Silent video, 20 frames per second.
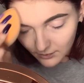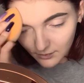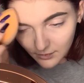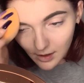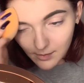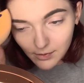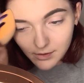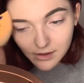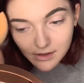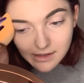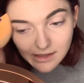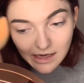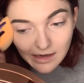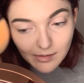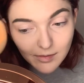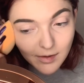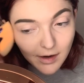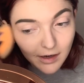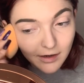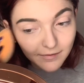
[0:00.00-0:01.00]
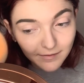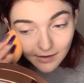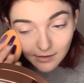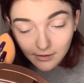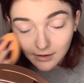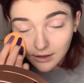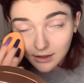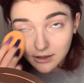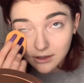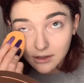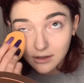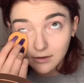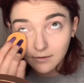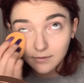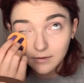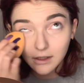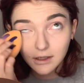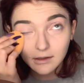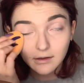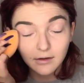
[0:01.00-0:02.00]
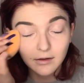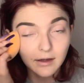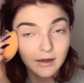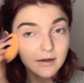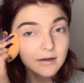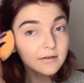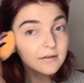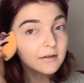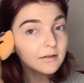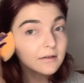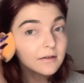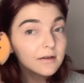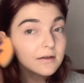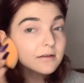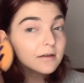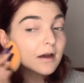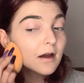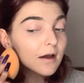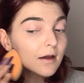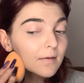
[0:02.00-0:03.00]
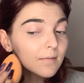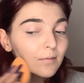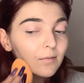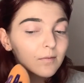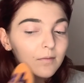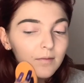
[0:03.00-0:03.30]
I put the same amount of foundation, if not less, on this side.